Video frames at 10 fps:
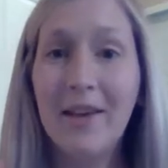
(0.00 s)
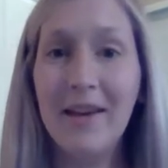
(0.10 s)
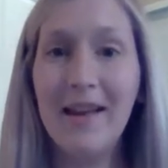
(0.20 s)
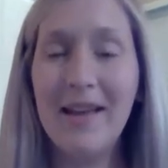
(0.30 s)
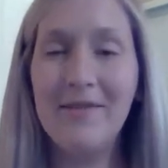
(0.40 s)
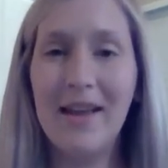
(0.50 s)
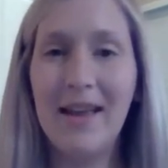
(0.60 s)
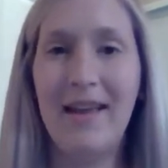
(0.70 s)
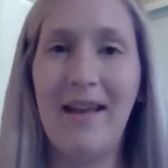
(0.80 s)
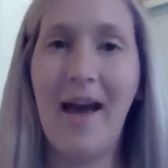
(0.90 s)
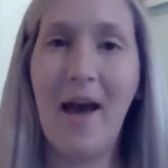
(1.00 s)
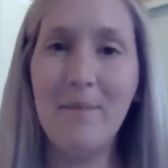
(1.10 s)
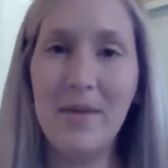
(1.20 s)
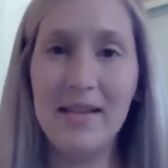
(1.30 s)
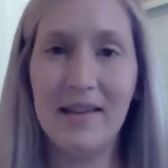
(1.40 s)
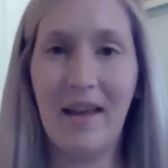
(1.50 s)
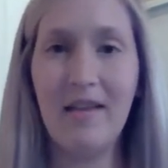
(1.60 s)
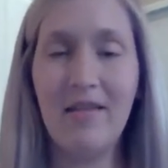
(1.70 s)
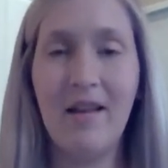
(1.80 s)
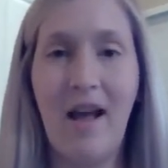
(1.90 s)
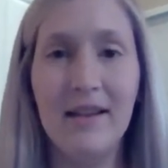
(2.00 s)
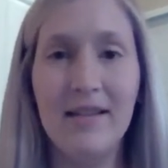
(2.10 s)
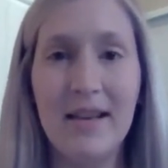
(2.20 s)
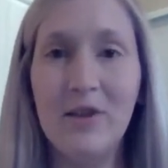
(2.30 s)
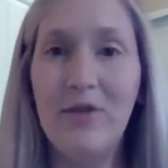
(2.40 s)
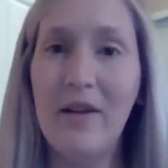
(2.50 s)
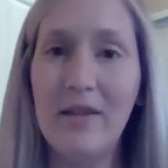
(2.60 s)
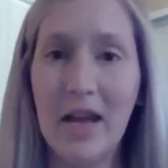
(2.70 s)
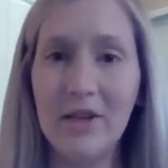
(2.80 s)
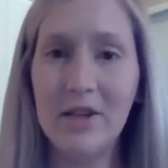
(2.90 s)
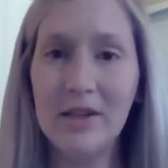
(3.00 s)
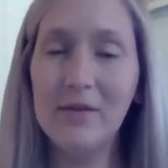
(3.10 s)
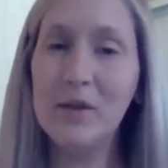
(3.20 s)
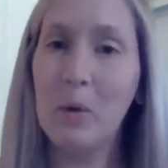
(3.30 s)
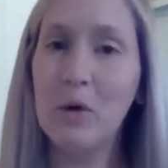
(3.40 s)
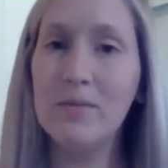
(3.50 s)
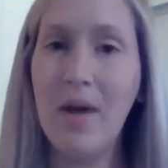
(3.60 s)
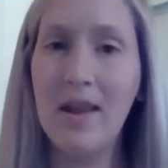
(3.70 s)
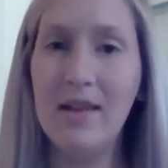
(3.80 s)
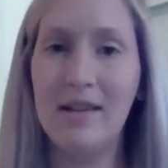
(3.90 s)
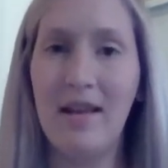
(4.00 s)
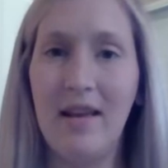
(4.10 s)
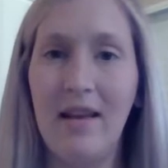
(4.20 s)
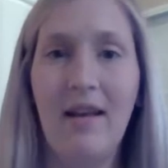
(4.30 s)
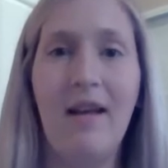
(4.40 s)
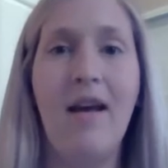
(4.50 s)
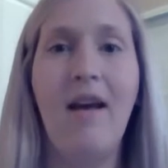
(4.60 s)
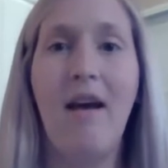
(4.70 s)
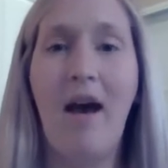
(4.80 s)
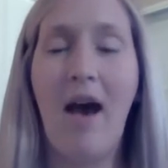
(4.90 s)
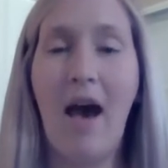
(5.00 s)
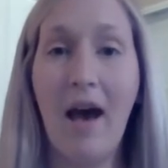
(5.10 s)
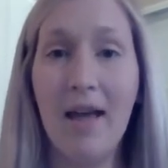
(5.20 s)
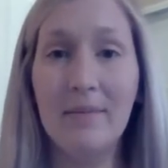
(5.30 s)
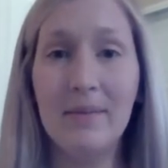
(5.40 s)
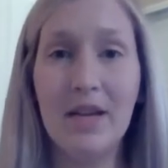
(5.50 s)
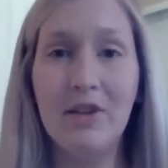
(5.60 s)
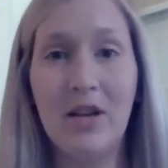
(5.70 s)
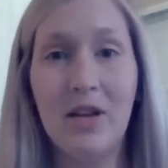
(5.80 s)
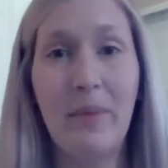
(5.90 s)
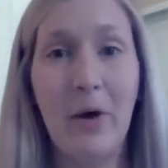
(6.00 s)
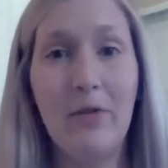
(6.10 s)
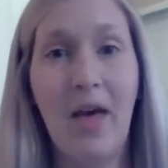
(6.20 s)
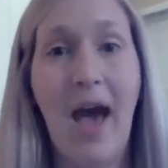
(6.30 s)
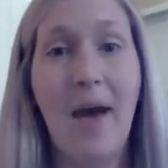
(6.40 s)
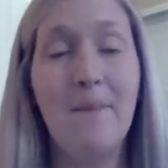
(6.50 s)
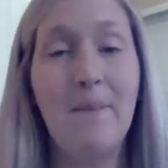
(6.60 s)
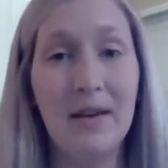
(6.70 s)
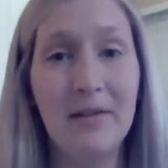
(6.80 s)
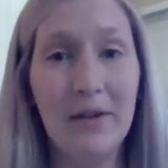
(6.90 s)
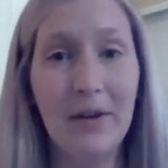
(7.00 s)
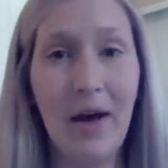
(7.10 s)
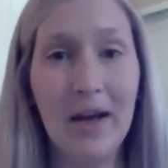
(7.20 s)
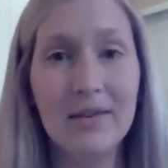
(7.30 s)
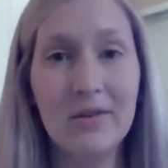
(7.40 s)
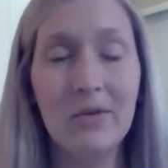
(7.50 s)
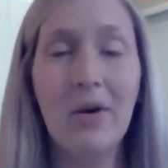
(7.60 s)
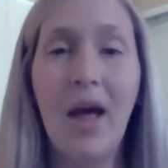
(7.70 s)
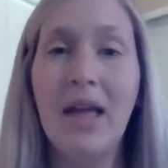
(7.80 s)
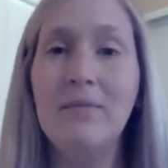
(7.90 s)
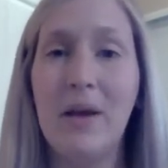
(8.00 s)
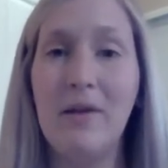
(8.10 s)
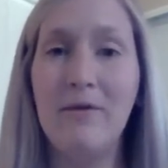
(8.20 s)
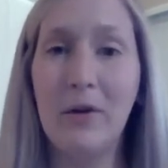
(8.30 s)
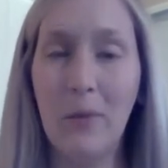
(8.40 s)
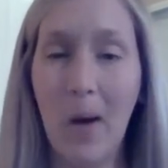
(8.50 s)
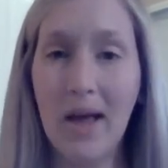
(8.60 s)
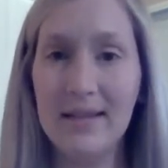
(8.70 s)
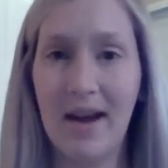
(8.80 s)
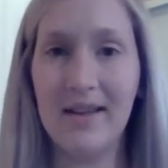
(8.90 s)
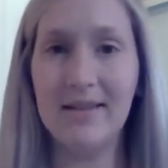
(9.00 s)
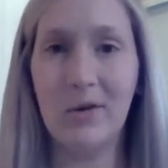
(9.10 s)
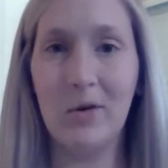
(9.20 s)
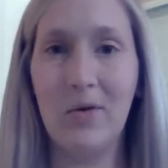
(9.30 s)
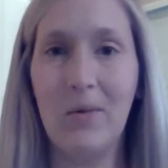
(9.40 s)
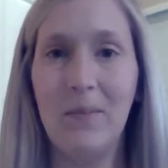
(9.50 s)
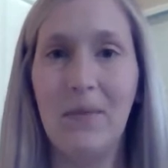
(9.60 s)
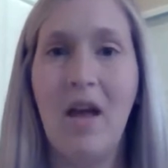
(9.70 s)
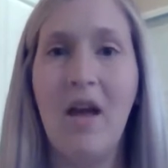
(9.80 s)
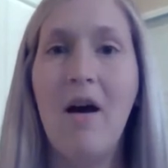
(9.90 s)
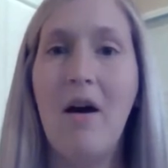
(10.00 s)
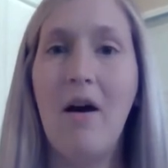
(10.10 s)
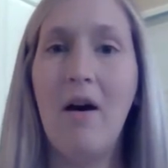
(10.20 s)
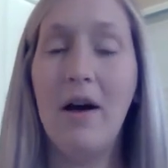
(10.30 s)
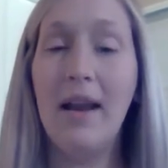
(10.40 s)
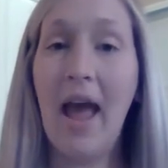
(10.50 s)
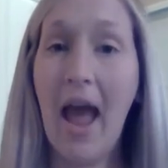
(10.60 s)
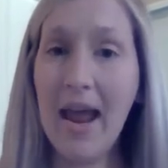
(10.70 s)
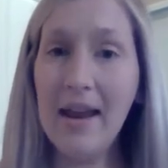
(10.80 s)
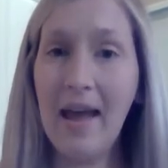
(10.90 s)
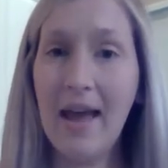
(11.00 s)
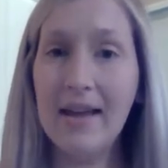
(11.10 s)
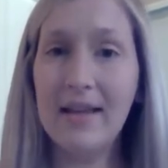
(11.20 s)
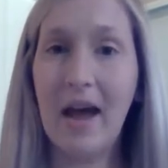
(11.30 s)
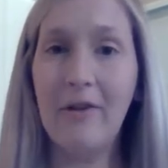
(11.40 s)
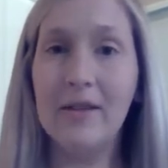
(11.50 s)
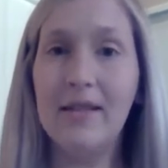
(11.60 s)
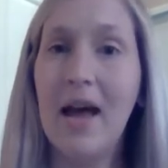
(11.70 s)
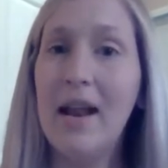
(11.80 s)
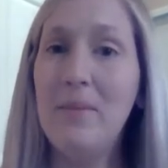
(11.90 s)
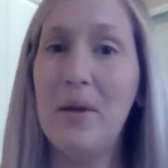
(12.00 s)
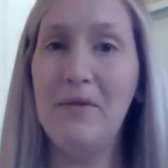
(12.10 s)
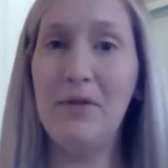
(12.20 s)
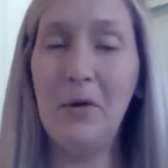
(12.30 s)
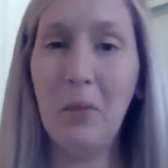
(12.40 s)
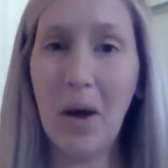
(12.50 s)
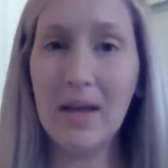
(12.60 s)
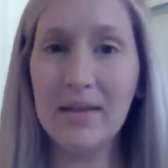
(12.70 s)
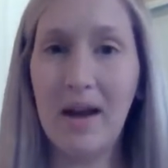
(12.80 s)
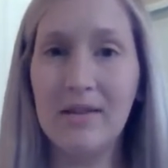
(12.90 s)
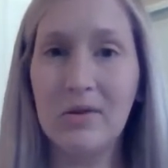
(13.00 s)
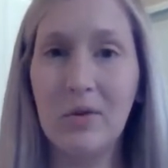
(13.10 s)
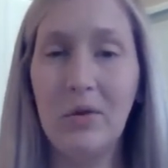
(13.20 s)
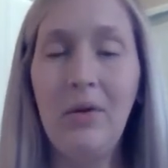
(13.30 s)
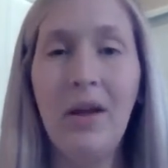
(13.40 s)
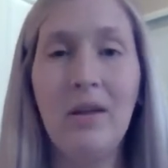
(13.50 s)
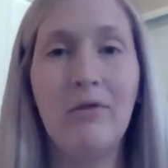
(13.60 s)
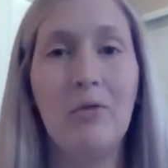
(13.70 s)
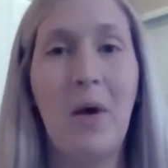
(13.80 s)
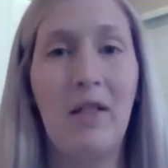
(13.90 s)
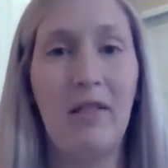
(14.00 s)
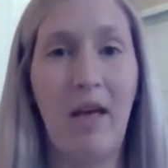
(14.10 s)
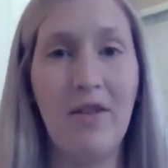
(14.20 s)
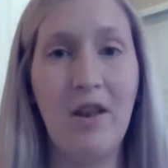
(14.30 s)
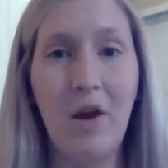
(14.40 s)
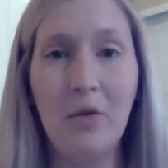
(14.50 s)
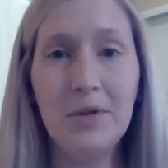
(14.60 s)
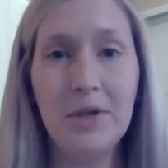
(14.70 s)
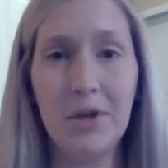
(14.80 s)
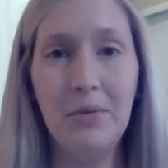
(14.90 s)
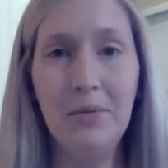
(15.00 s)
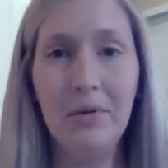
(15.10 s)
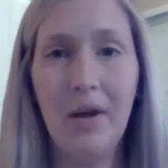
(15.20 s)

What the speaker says: Good evening. I'm Miss Keith and I teach Foundations of Sports Medicine. I am teaching both at Bentonville High School and Bentonville West High School. On A days, I reside at Bentonville West High School in room 1102.